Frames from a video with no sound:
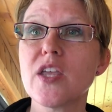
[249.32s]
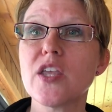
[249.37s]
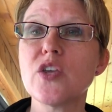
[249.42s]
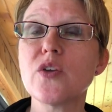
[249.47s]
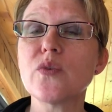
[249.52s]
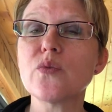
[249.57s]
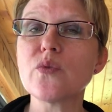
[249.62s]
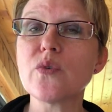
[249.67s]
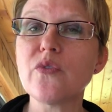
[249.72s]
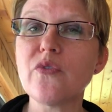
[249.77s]
you
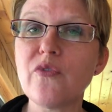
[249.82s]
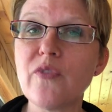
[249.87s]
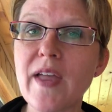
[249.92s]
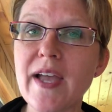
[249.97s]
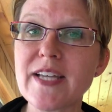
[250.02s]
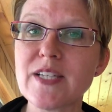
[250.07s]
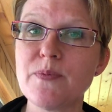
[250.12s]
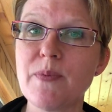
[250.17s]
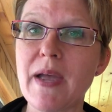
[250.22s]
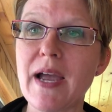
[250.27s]
can
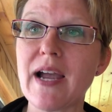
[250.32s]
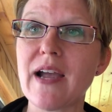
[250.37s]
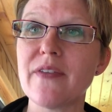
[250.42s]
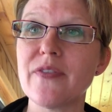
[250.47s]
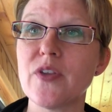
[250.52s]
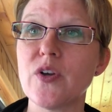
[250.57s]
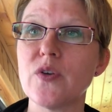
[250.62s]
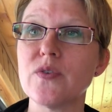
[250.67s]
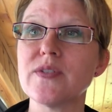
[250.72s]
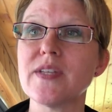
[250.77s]
reflect back
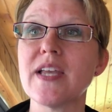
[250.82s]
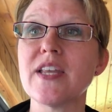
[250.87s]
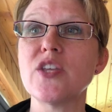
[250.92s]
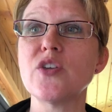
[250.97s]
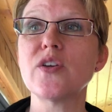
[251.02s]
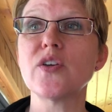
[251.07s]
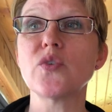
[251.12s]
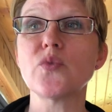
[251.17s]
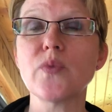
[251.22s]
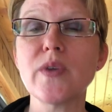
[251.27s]
on those and
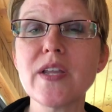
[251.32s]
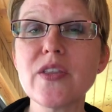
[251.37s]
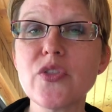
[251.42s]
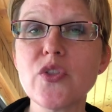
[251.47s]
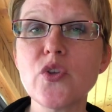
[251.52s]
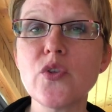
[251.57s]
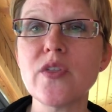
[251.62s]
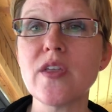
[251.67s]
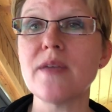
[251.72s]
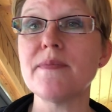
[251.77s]
you can read
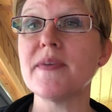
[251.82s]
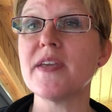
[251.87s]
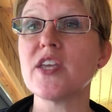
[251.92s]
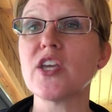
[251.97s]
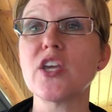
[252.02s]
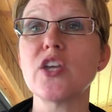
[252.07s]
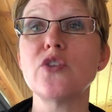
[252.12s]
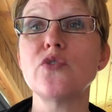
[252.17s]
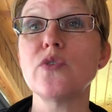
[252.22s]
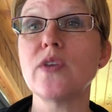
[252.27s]
through them
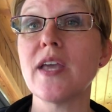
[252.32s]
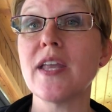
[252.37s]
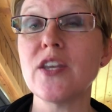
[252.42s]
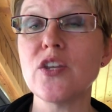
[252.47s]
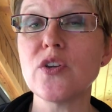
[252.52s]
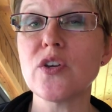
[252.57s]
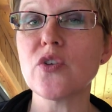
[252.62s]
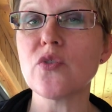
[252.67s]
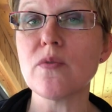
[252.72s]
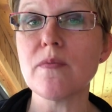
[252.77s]
and
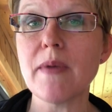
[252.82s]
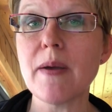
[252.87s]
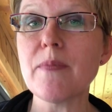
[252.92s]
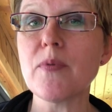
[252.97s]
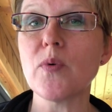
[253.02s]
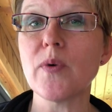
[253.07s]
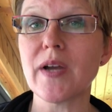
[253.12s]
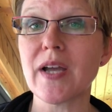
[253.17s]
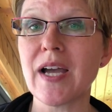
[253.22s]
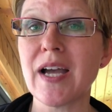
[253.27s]
you can
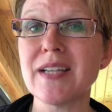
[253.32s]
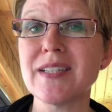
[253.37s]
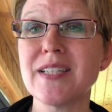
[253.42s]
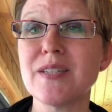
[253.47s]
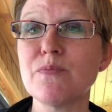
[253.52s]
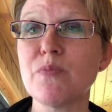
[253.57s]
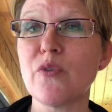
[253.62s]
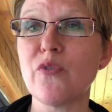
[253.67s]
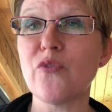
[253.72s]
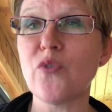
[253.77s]
remember what God
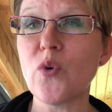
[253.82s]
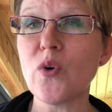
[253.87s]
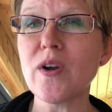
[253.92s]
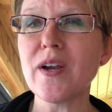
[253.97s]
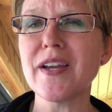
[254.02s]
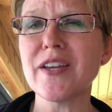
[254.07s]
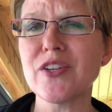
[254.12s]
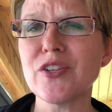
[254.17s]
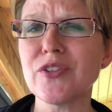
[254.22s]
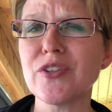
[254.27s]
did before,
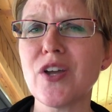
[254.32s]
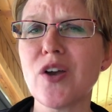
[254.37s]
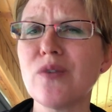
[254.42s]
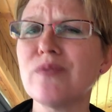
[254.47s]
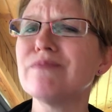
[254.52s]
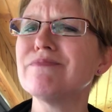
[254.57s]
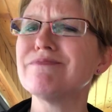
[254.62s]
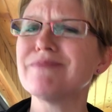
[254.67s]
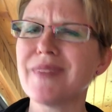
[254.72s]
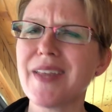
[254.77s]
and you'll
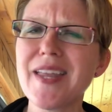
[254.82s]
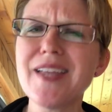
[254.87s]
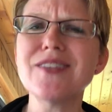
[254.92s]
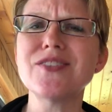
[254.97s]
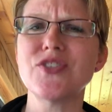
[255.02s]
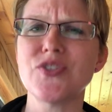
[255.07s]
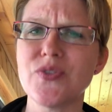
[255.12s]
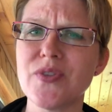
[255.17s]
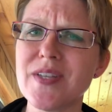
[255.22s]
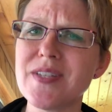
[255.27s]
know He'll
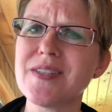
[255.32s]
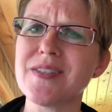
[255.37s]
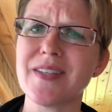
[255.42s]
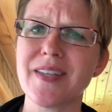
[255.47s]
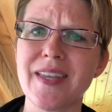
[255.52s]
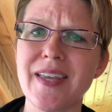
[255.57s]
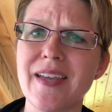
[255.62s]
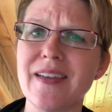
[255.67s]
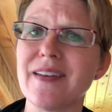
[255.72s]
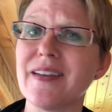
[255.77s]
do this
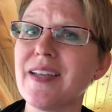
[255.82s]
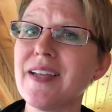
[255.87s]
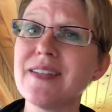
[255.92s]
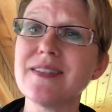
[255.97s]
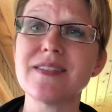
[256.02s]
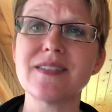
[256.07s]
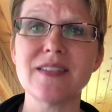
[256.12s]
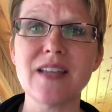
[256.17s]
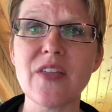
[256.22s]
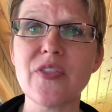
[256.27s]
again.
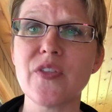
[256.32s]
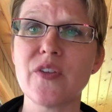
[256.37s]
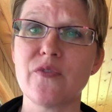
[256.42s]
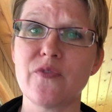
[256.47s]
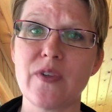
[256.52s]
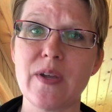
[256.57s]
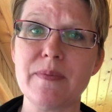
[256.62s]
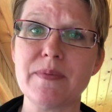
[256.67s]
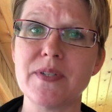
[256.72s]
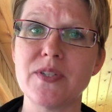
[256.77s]
It's nothing
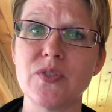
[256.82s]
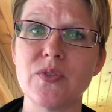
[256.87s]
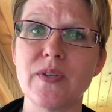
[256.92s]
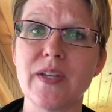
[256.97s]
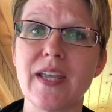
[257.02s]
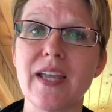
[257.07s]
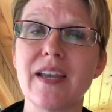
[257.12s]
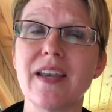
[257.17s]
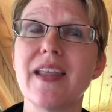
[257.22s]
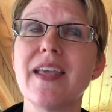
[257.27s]
for Him to do it
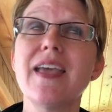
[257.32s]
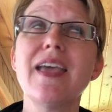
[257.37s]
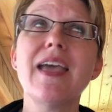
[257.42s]
again.